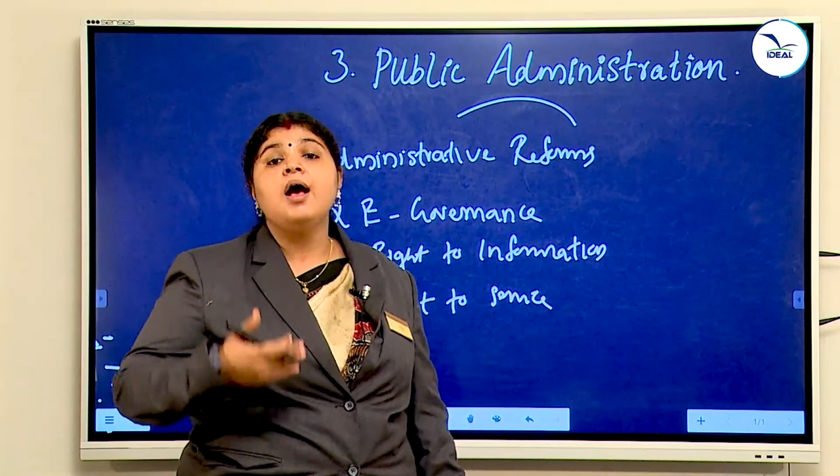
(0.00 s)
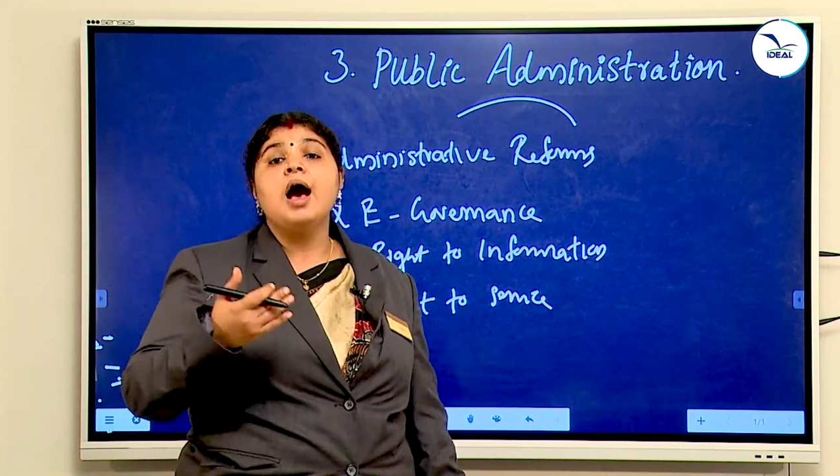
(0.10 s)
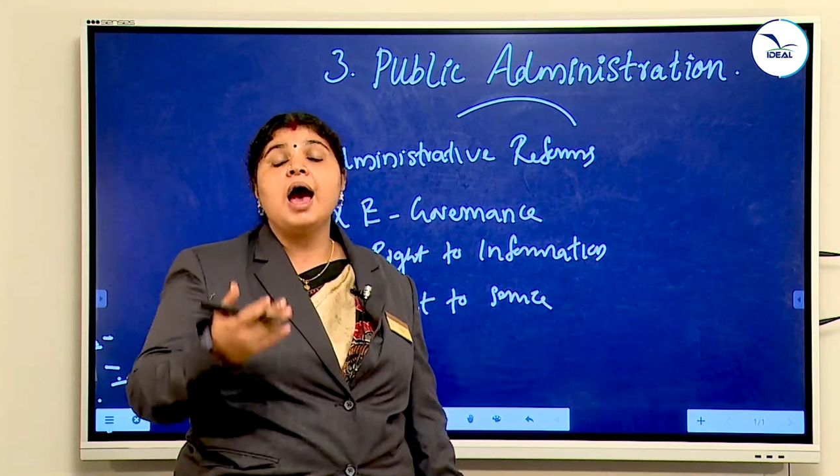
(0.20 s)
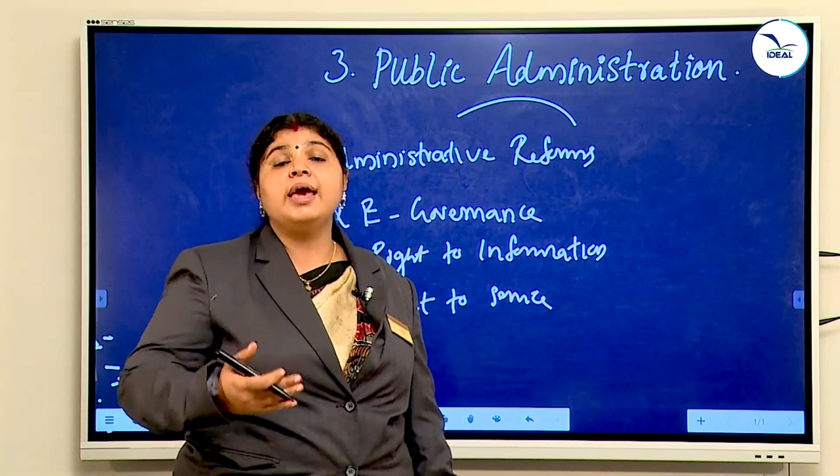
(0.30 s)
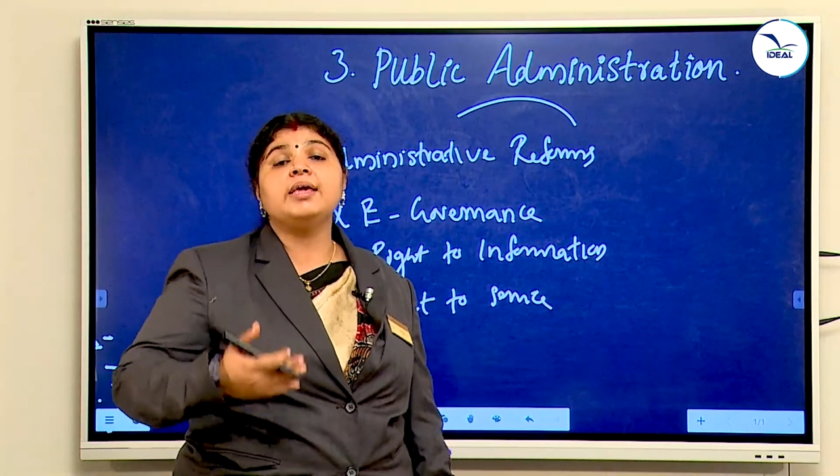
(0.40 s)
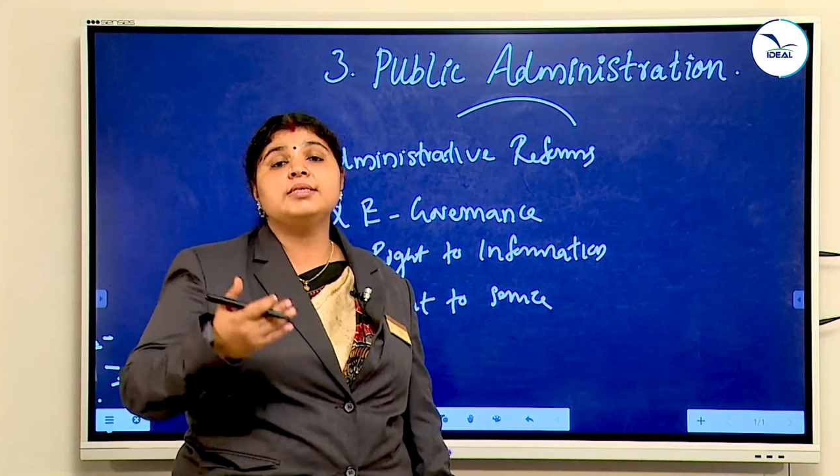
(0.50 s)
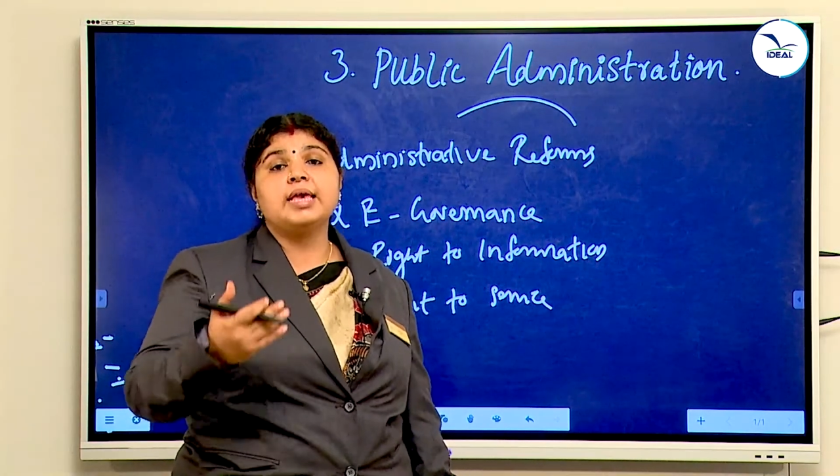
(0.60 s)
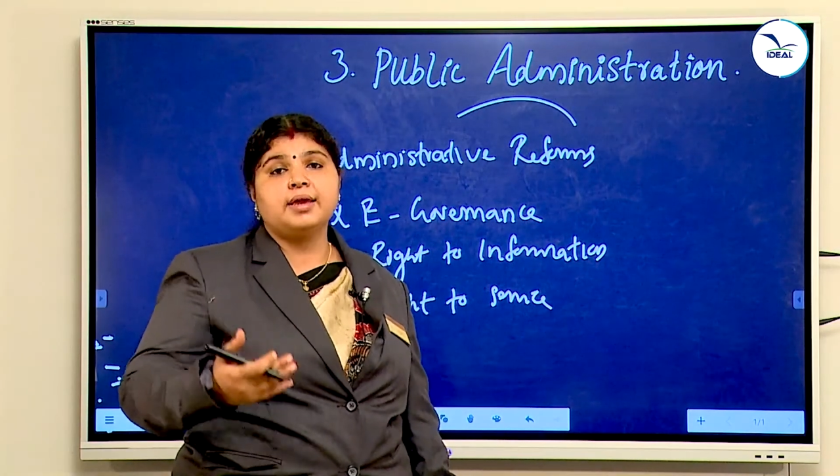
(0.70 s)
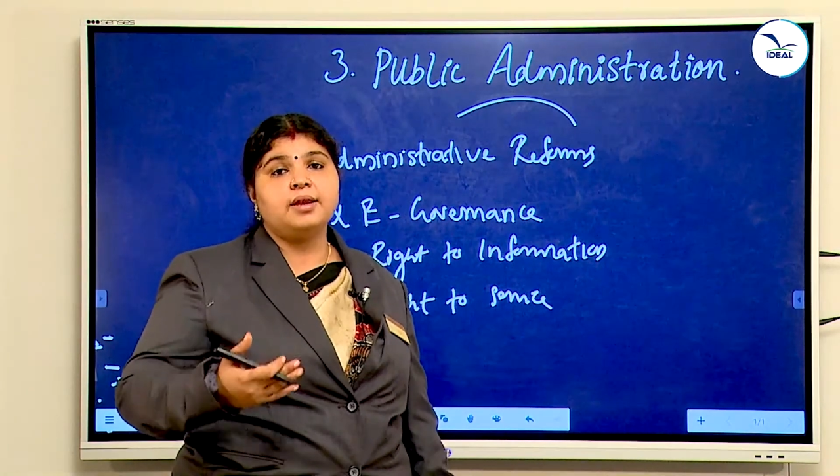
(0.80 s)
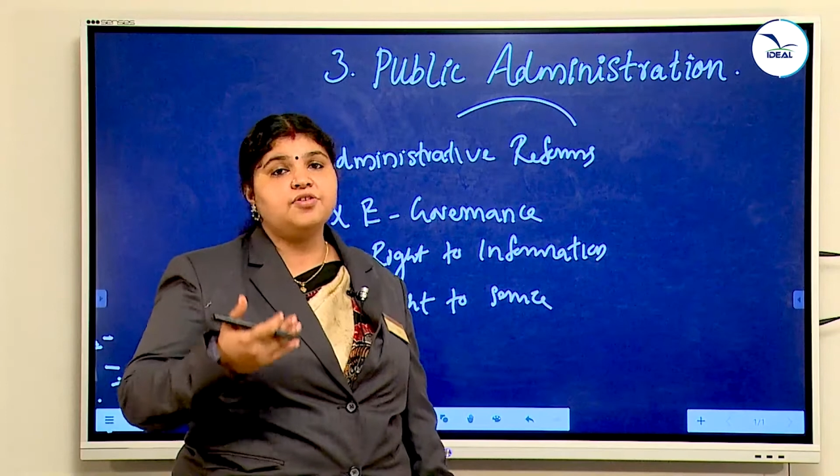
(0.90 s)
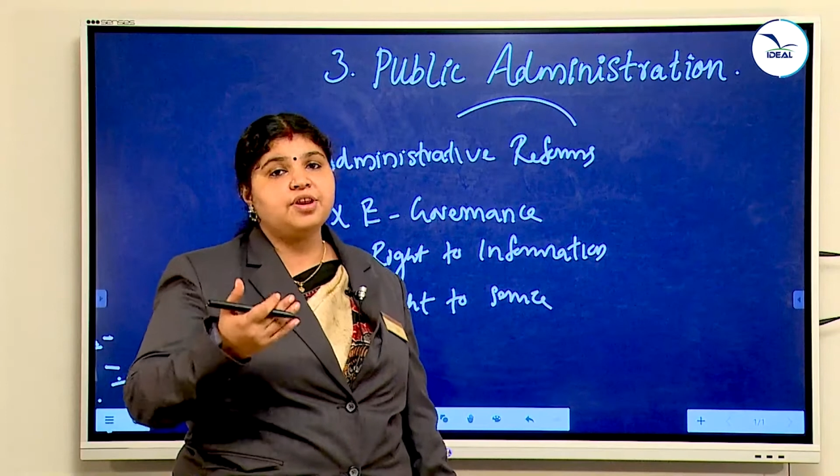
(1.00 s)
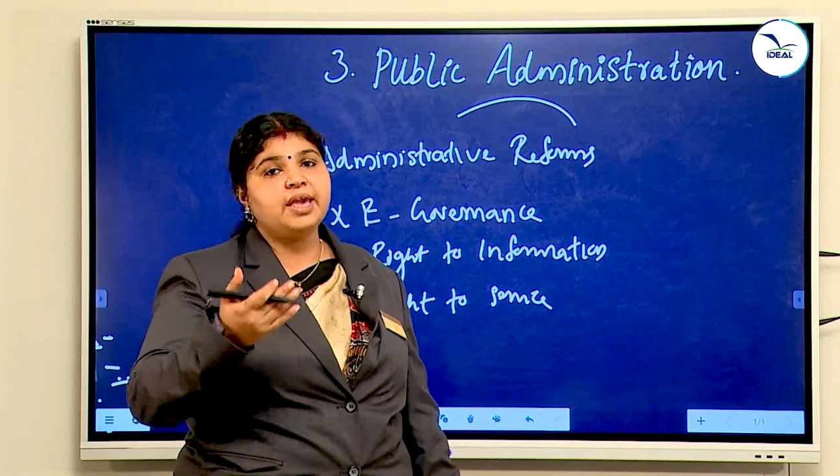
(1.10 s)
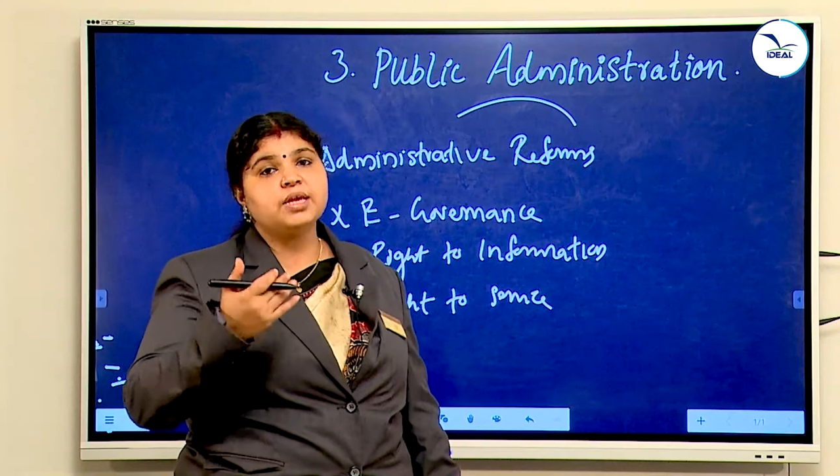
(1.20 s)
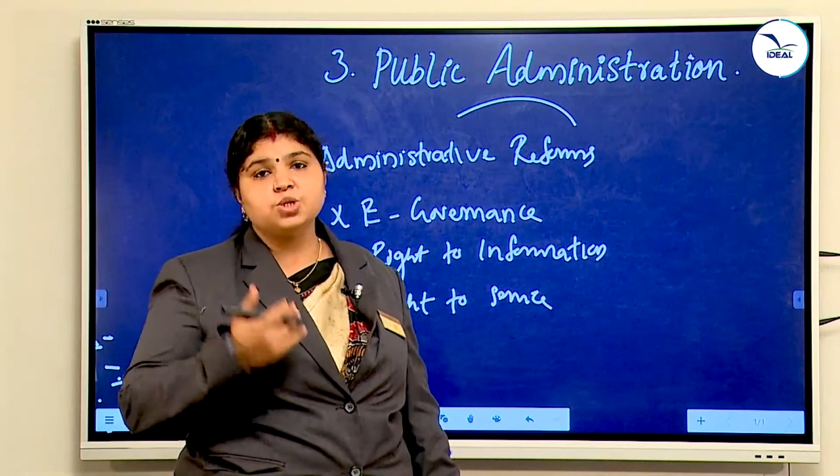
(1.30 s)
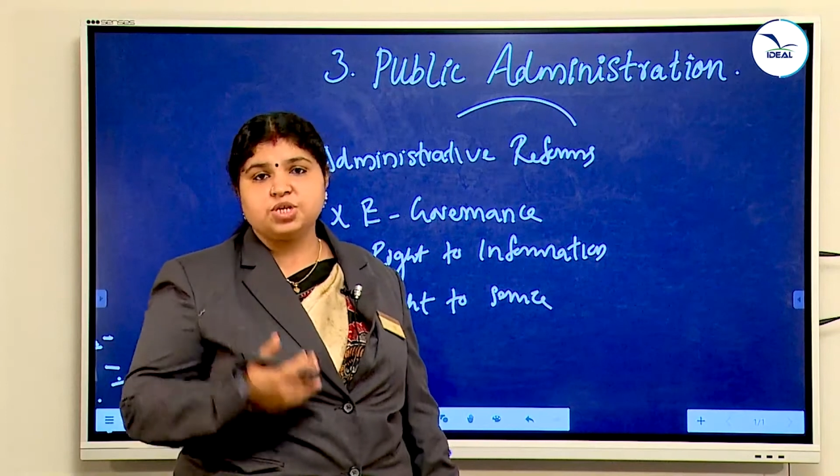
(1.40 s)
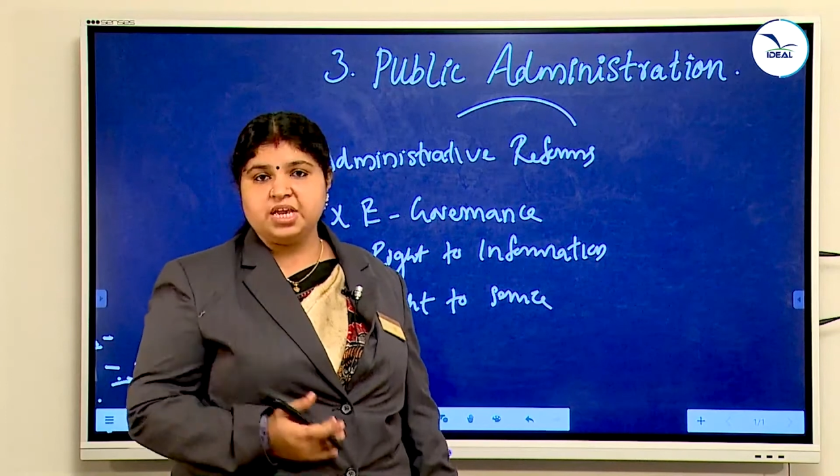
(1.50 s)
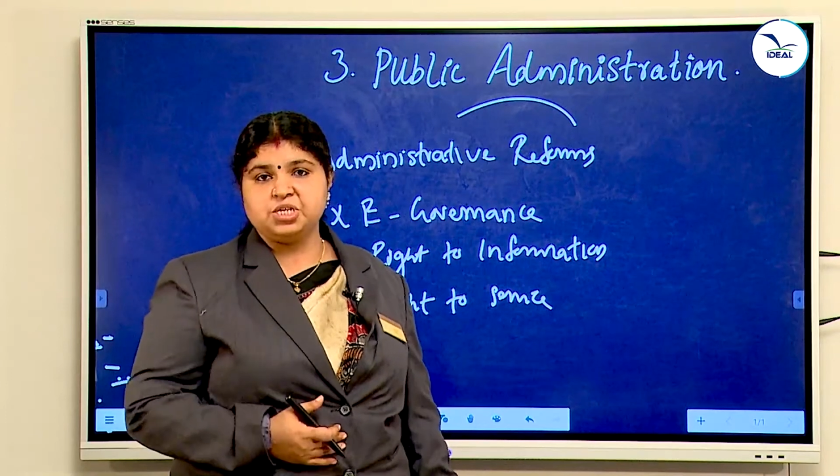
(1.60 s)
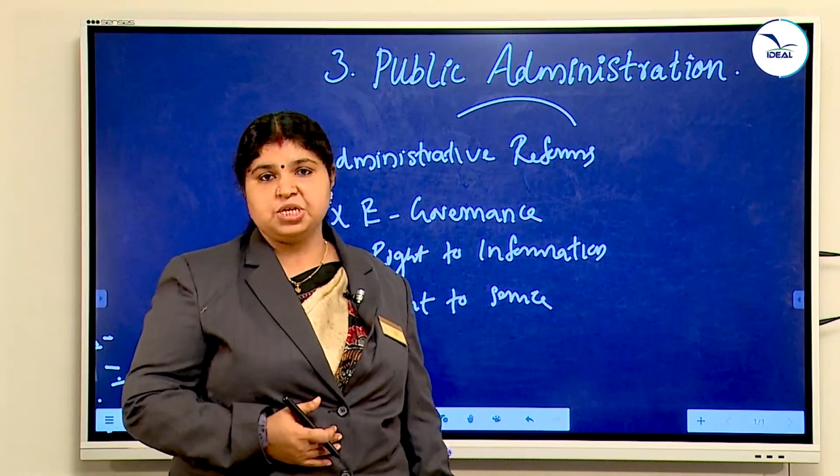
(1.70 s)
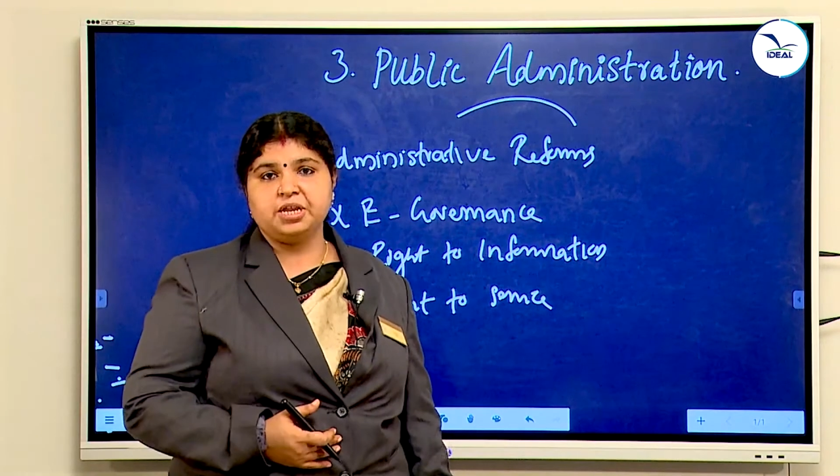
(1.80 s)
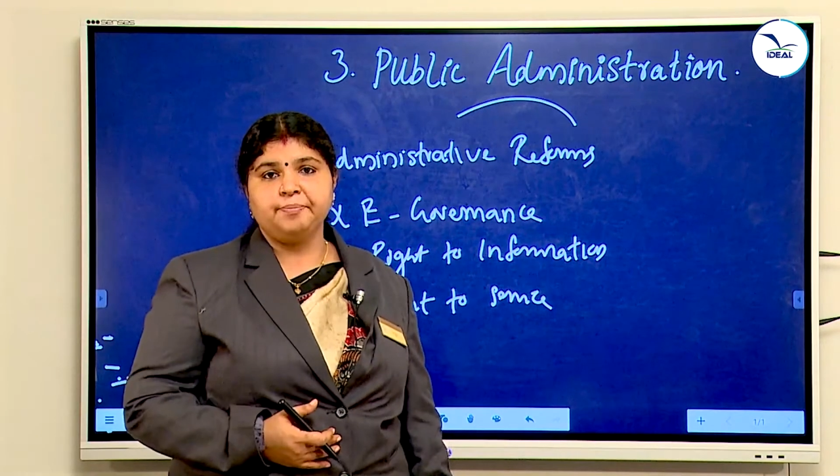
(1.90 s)
higher secondary
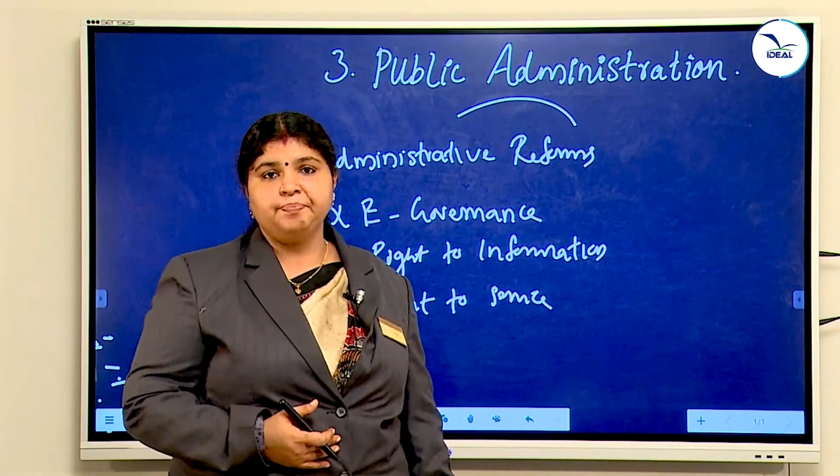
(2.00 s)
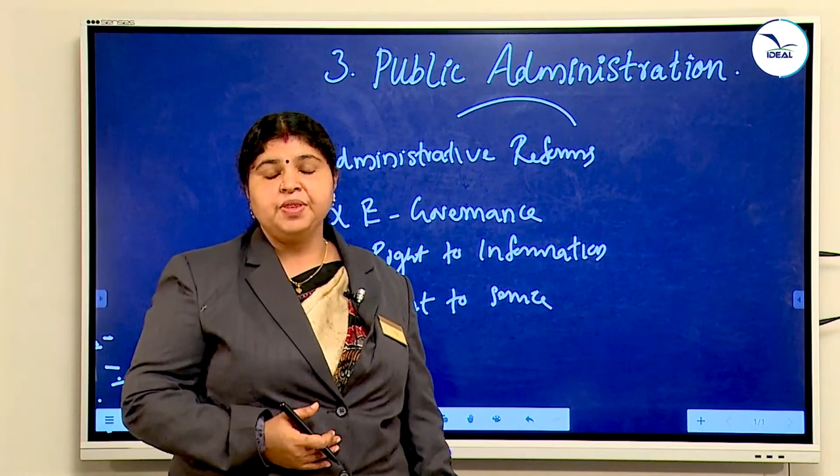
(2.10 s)
education.